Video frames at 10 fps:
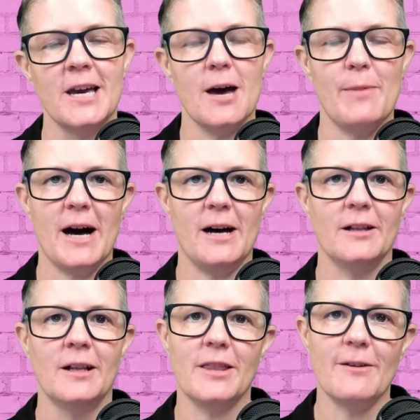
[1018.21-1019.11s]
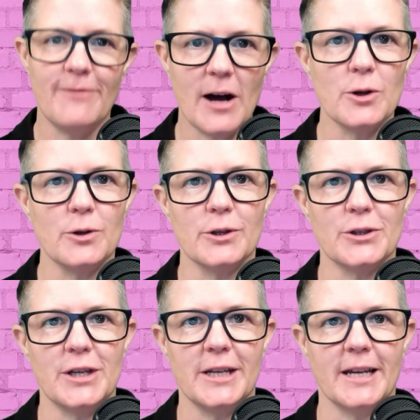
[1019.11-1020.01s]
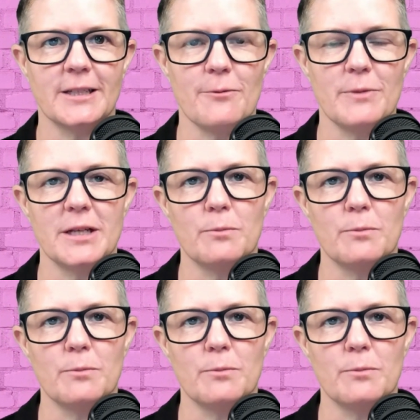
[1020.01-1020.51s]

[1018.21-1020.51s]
about the value that she gets from this